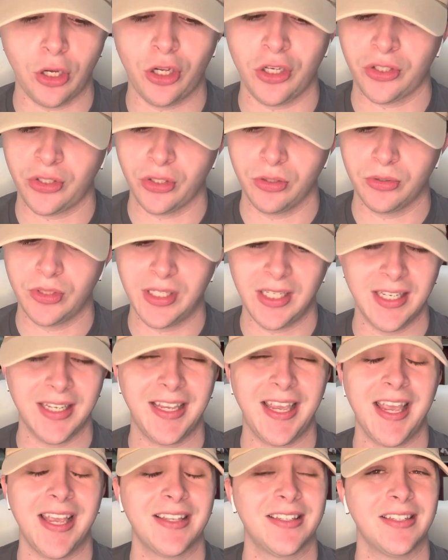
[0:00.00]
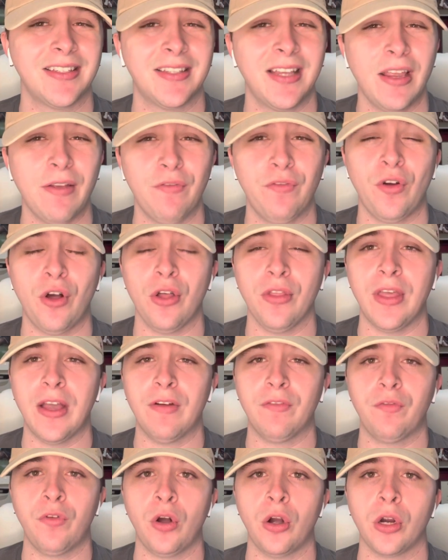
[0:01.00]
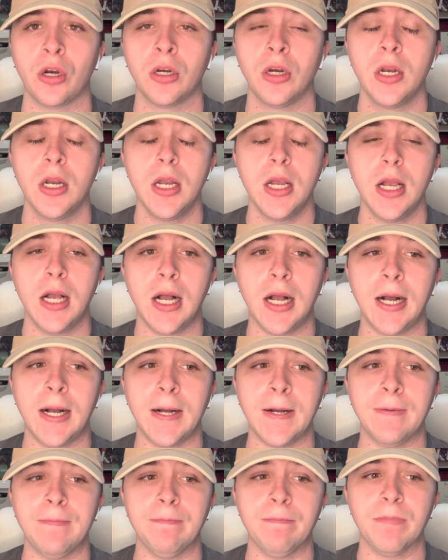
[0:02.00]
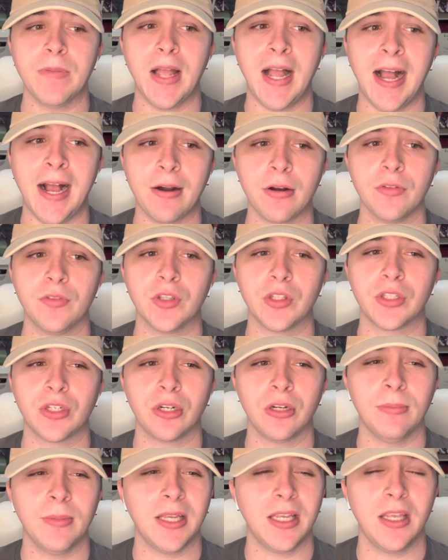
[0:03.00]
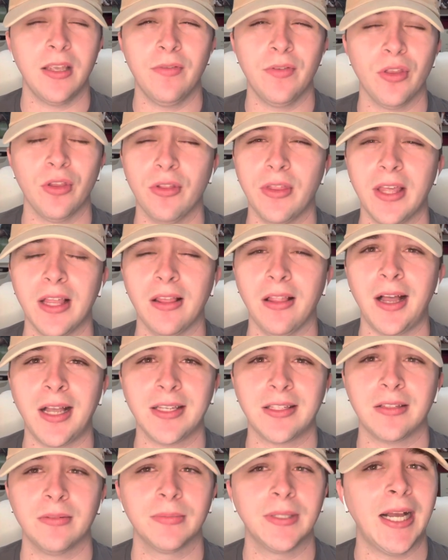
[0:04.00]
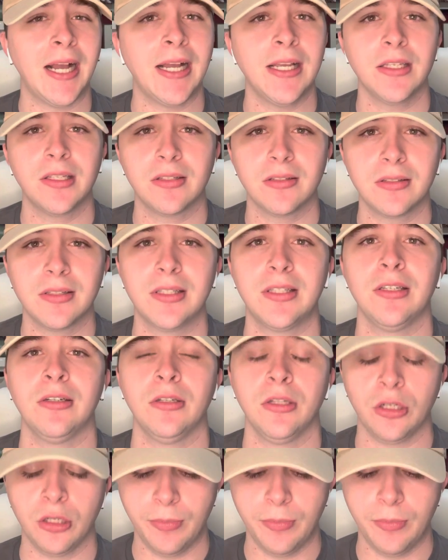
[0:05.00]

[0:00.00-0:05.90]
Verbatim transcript: Also, seeing Kansas State fall that far um, out of the tournament, even though they lost some guys, still a little